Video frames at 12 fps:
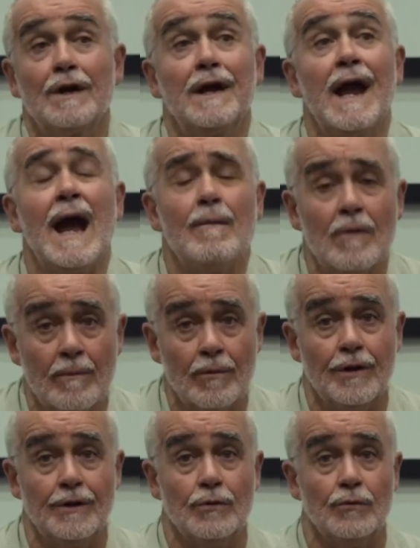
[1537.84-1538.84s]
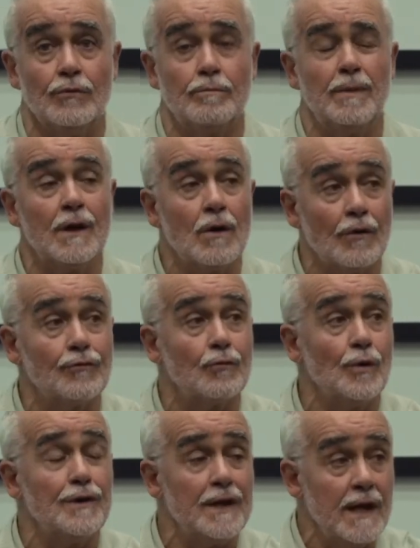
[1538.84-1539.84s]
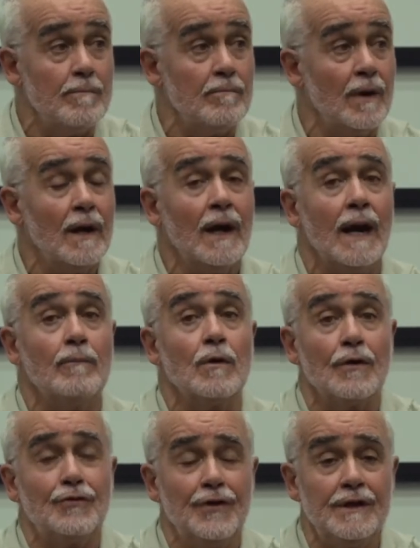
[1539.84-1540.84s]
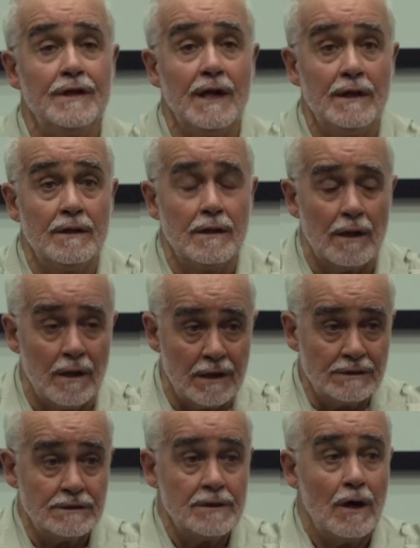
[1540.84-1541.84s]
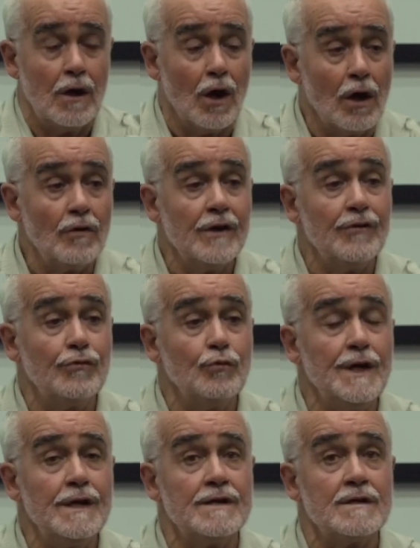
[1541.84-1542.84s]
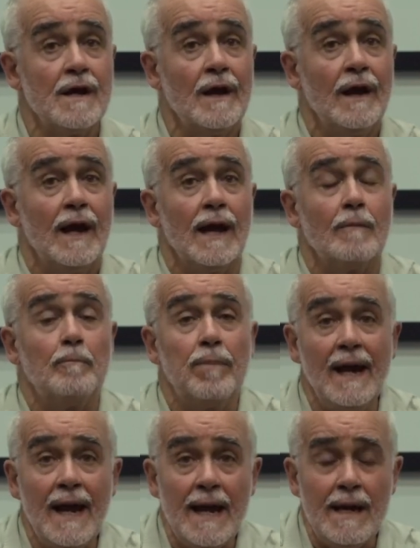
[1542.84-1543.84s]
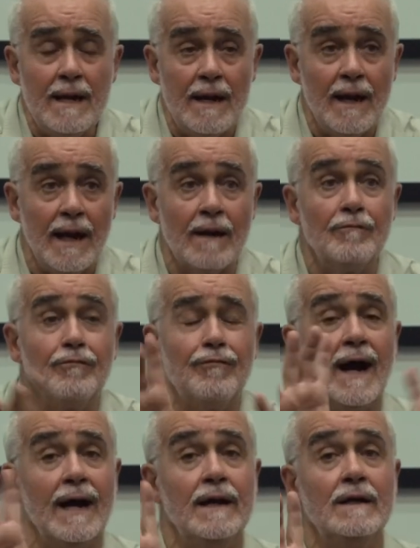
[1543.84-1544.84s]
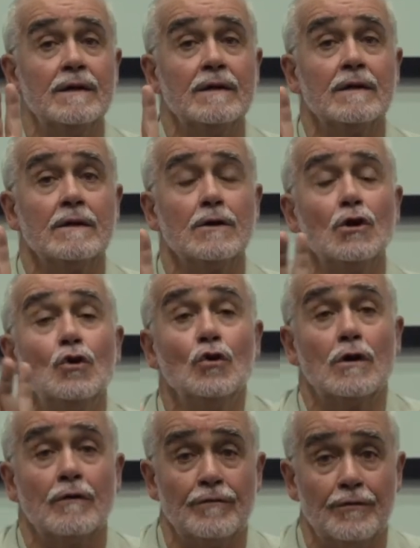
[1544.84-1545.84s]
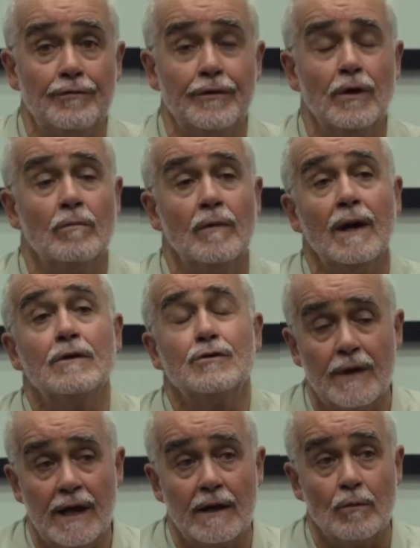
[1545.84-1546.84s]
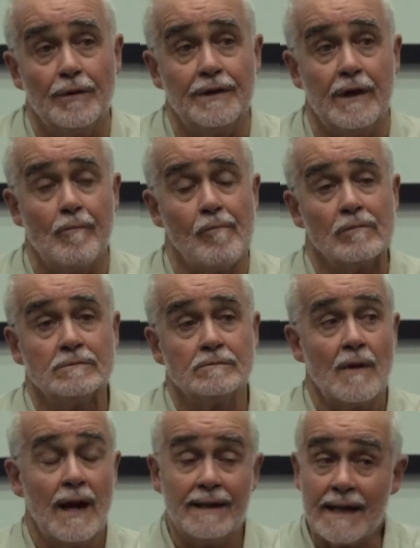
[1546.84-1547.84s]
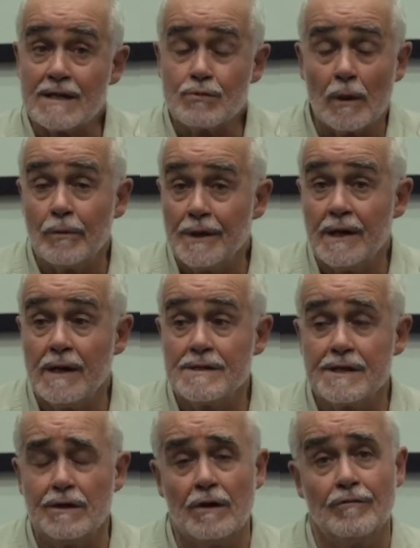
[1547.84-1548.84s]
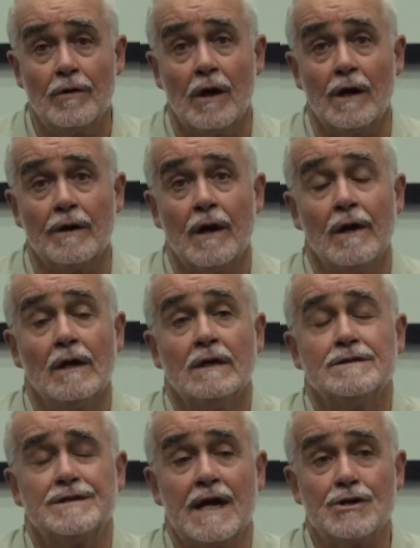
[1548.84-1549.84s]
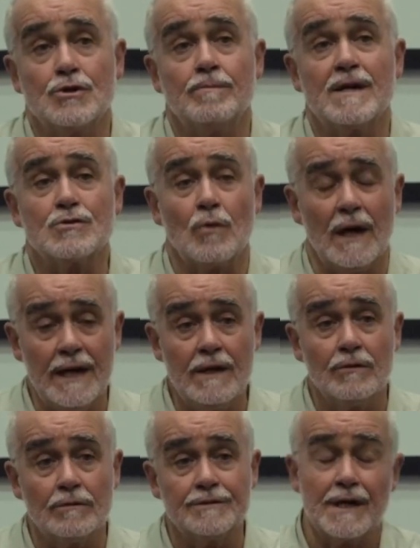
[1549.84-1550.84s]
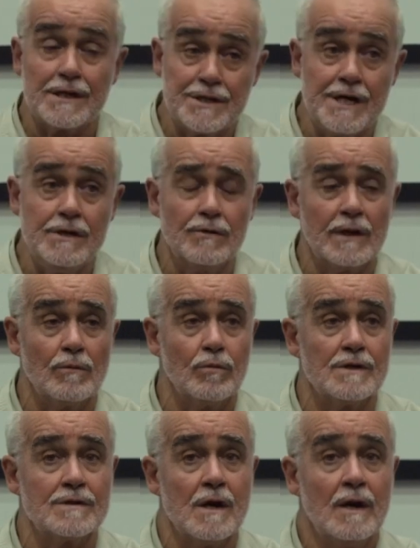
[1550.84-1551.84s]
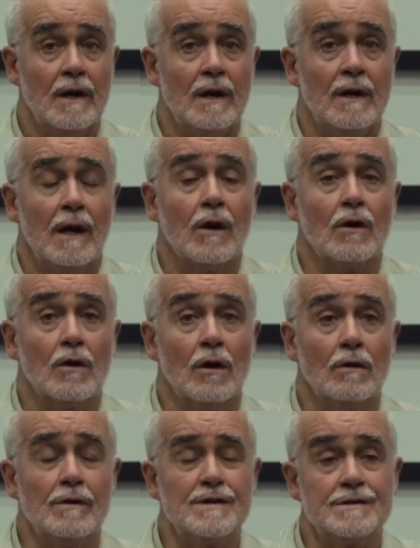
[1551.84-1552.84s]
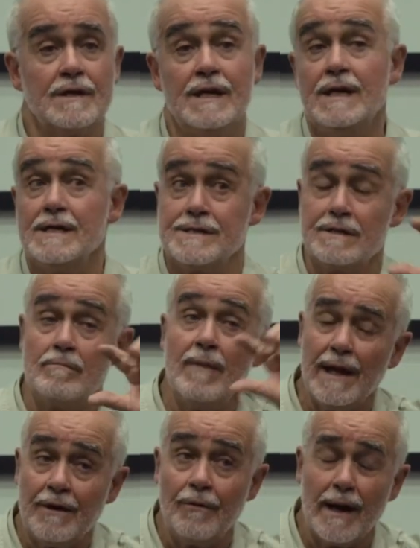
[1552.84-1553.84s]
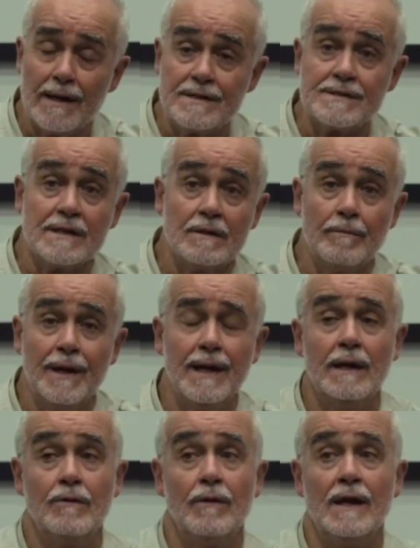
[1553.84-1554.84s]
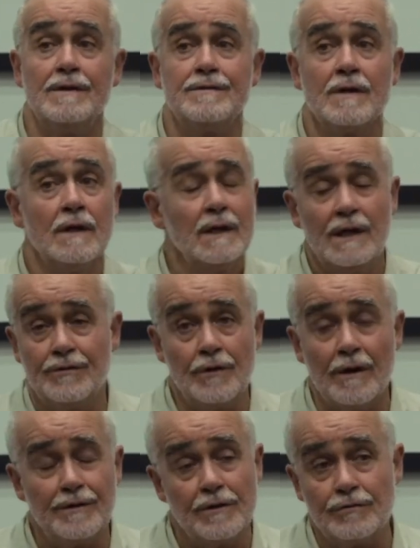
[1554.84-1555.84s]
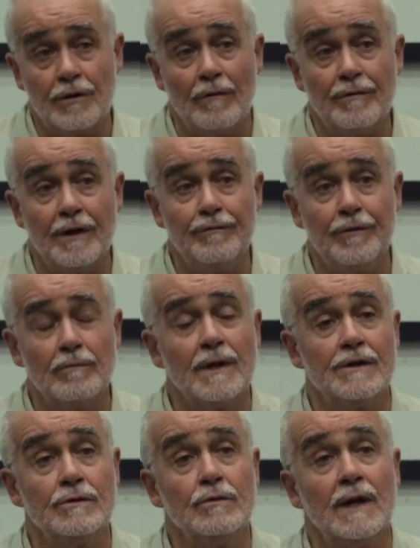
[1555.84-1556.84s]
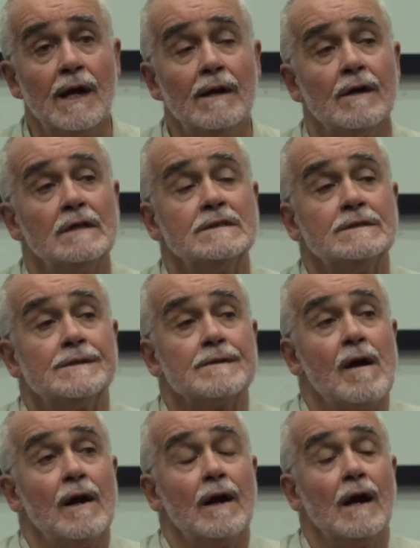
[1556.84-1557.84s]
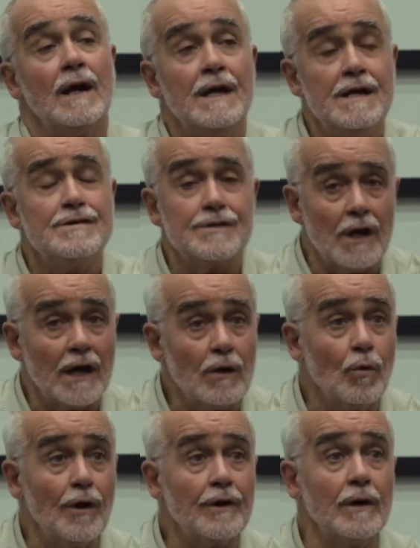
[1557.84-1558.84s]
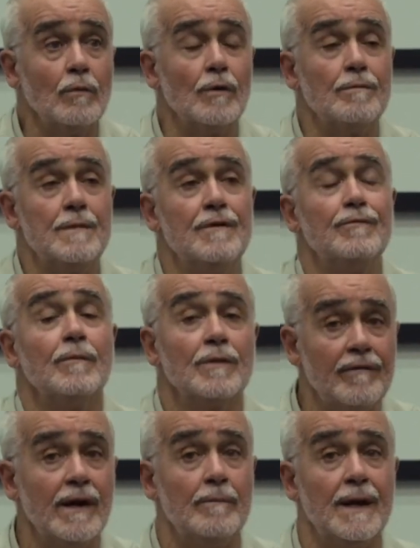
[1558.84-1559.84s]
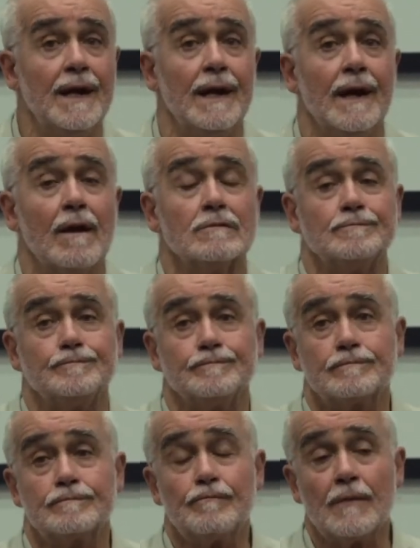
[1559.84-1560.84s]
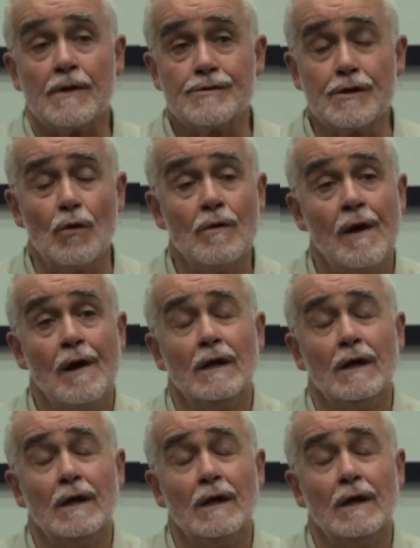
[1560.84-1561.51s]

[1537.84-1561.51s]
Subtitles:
camera I'm going to use. Because with him, I'm going to sit in the coloring suite and play and find the look of the film together with him. And that's what we did in City of God. Serginho, that was our colorist, he is in the main credits and the beginning credits. There are not very few that do that. He started working with me from the very beginning. So